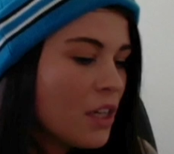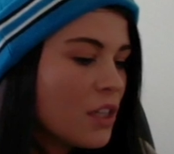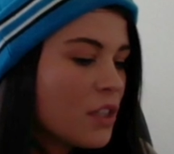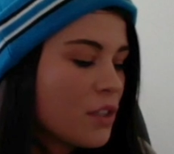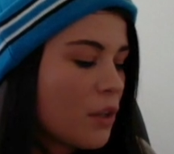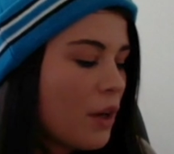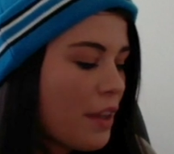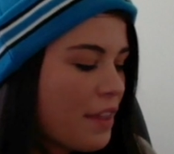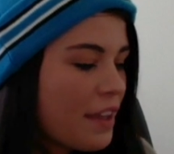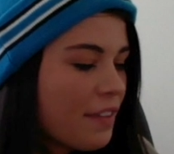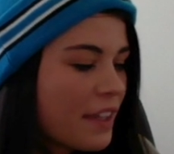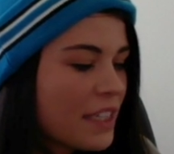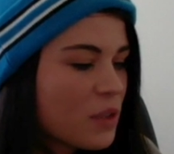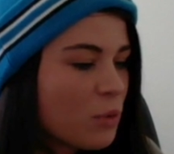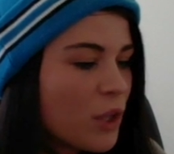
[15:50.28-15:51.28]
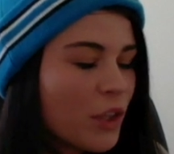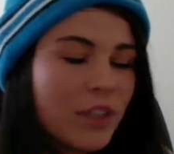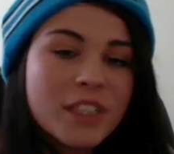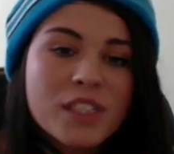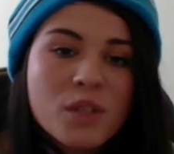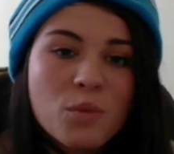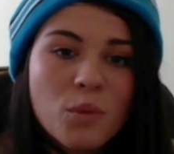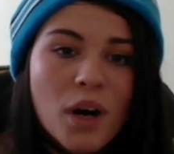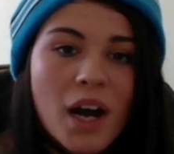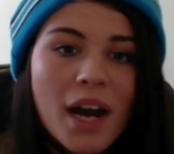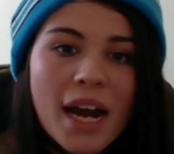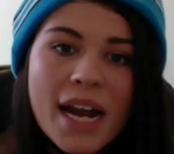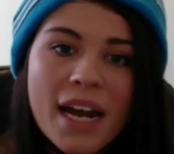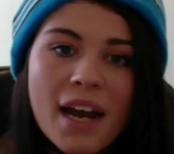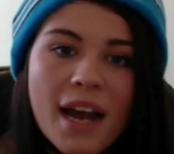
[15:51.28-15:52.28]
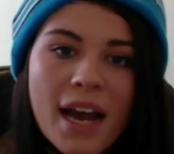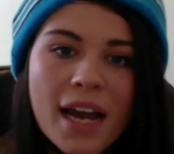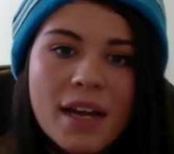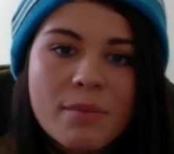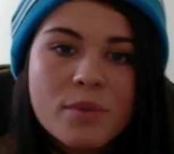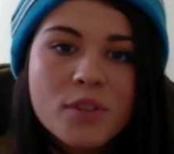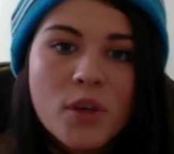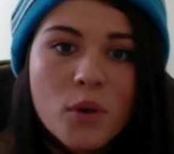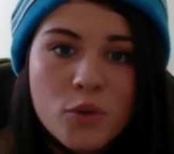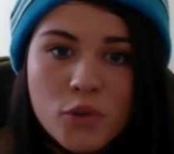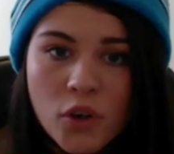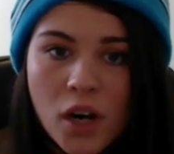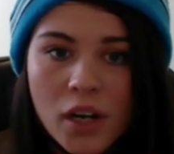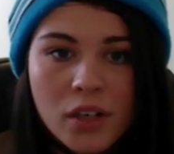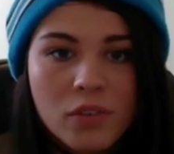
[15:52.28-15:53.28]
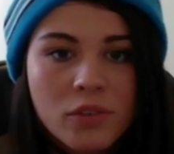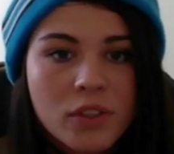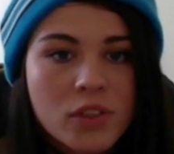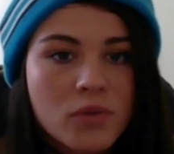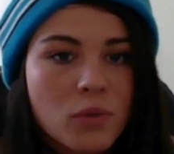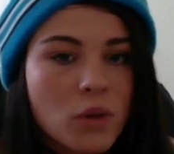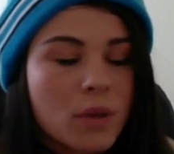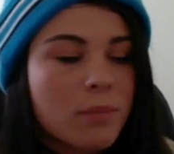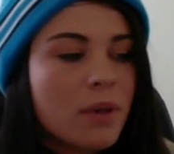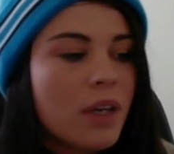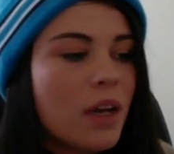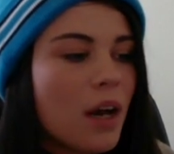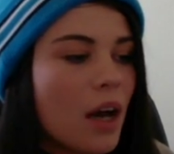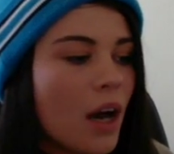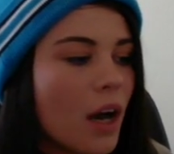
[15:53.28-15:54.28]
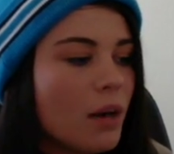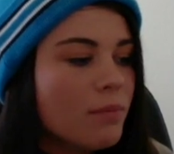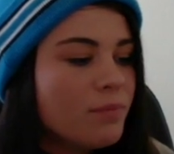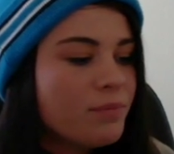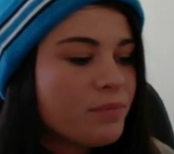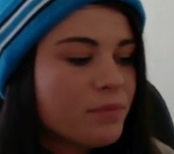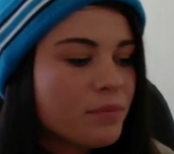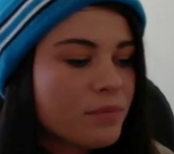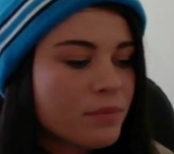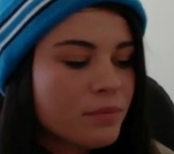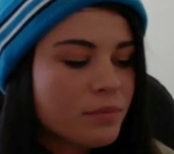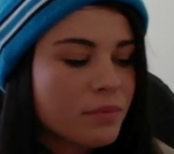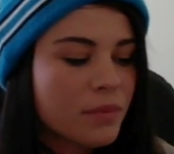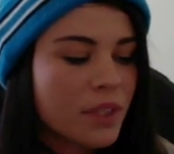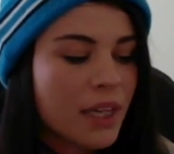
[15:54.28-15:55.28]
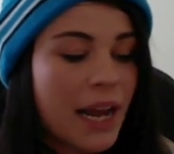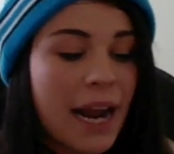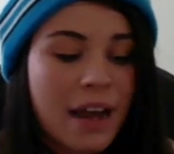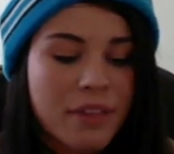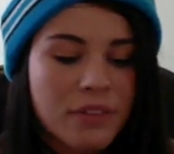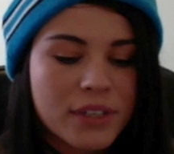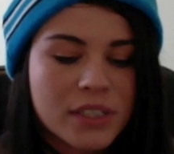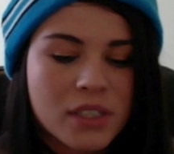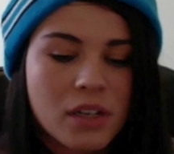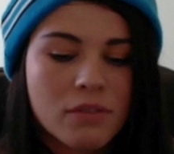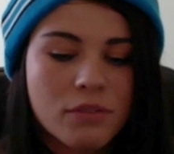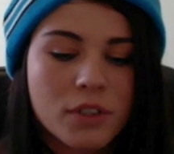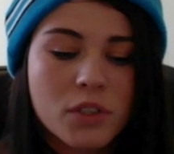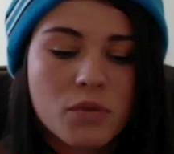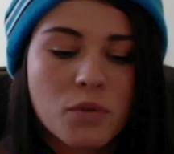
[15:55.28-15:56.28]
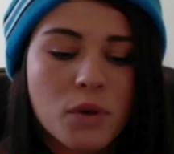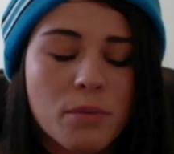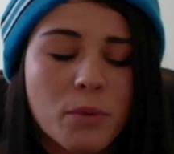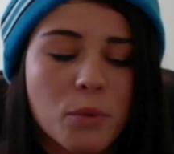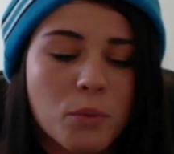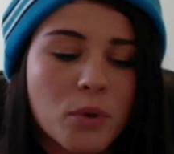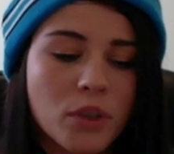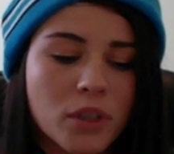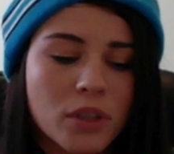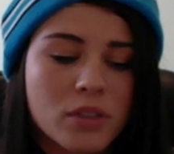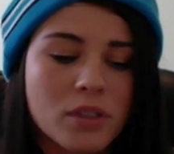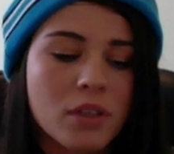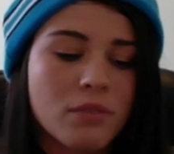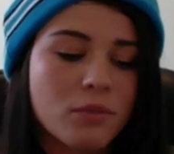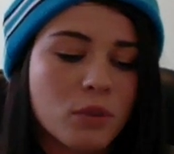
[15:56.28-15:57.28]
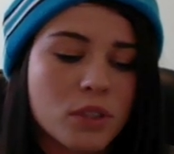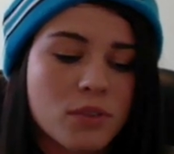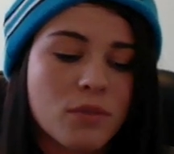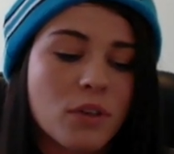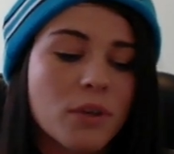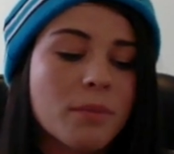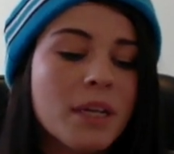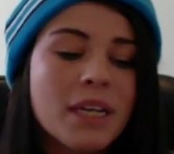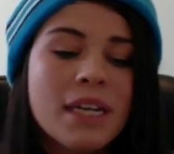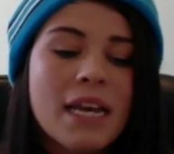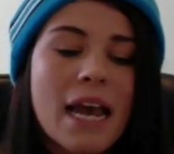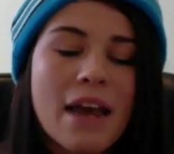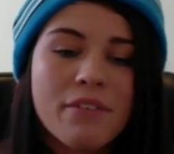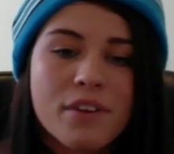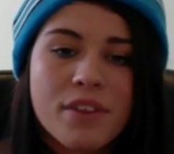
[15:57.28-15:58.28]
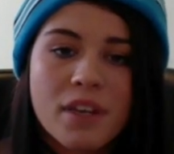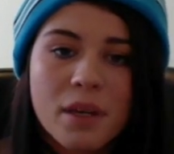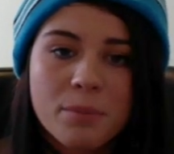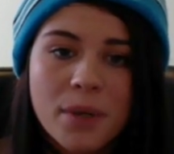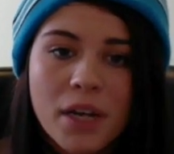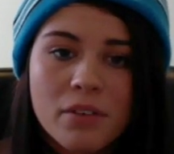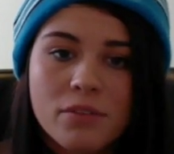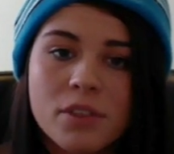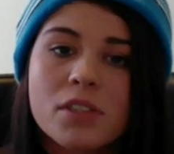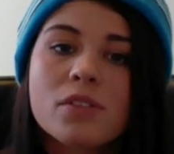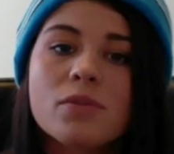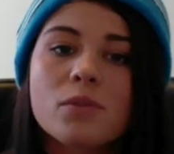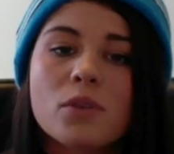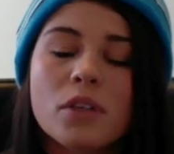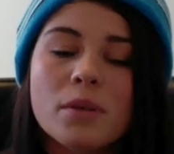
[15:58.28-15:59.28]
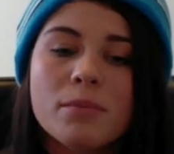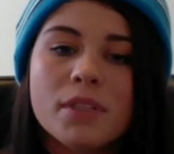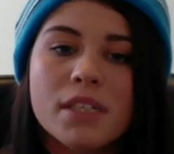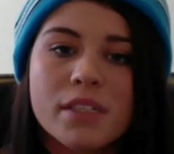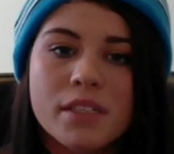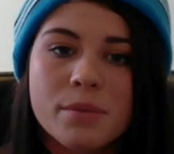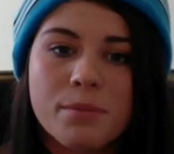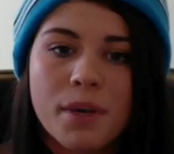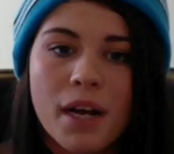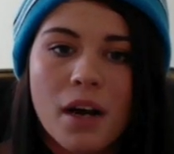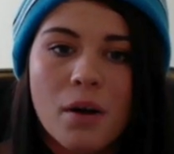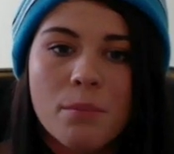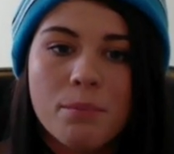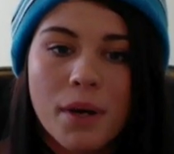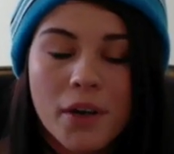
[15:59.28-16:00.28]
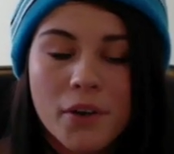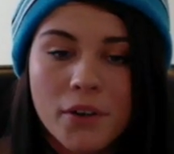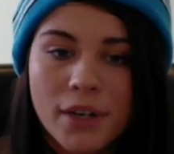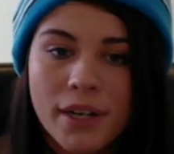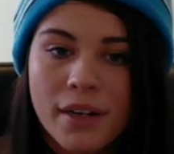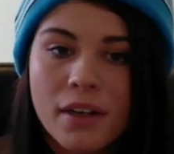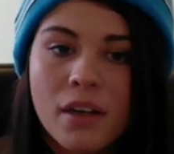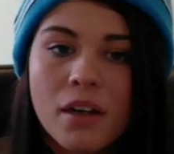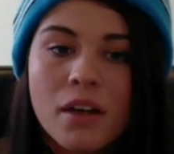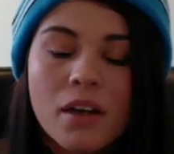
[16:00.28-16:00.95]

So I think that's one reason why I'm so drawn to Phorm. The athletes on Phorm, the workers on Phorm, everything about Phorm is about bettering